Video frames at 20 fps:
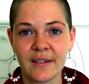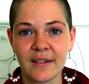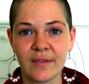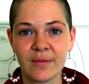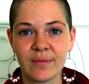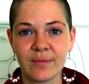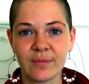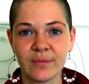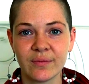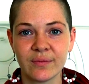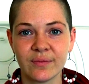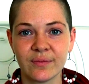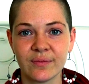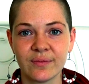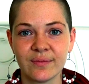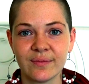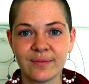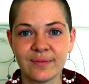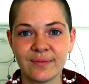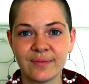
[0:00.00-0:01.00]

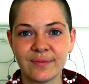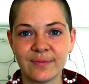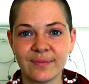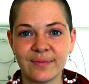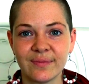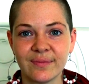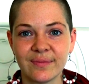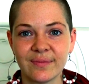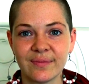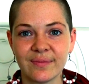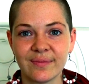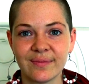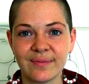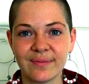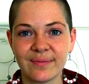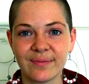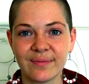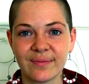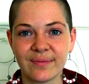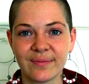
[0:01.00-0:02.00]

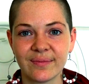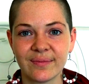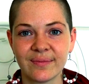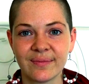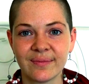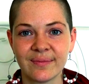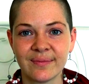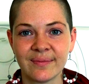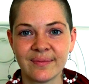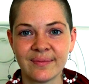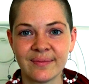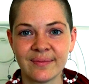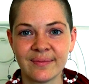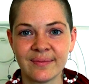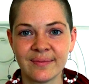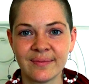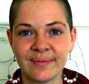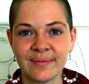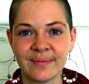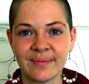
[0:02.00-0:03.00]

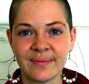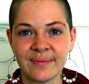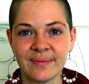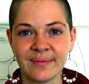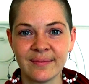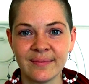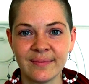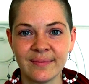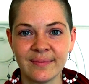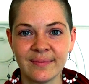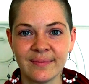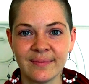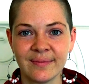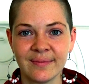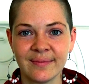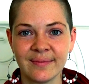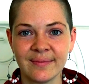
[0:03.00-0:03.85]
Nothing is said.